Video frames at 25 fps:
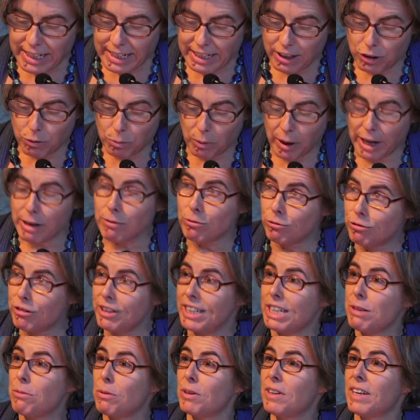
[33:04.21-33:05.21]
is what I
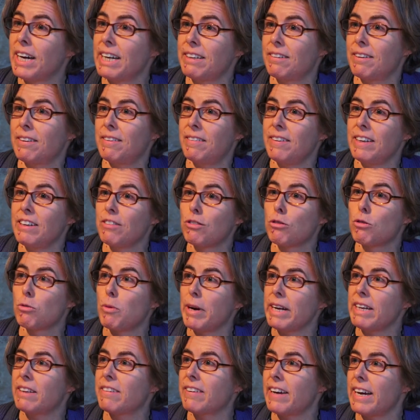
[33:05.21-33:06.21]
really would like to see is
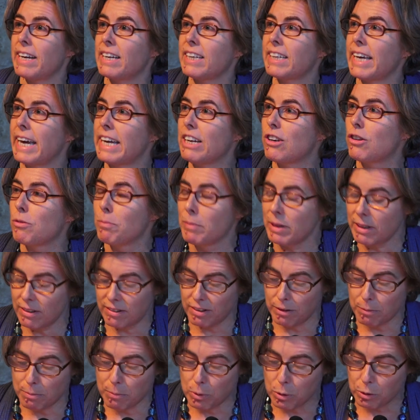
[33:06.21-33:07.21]
greater
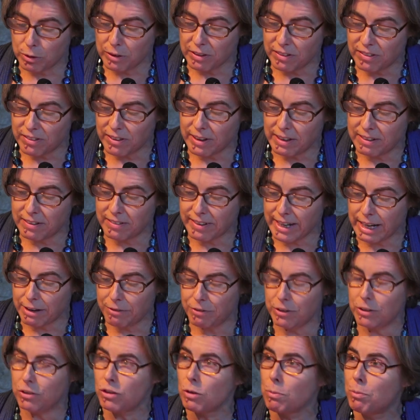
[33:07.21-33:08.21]
engagement and a more concerted
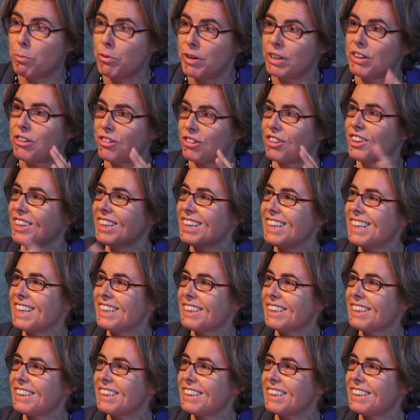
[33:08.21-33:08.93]
effort to bridge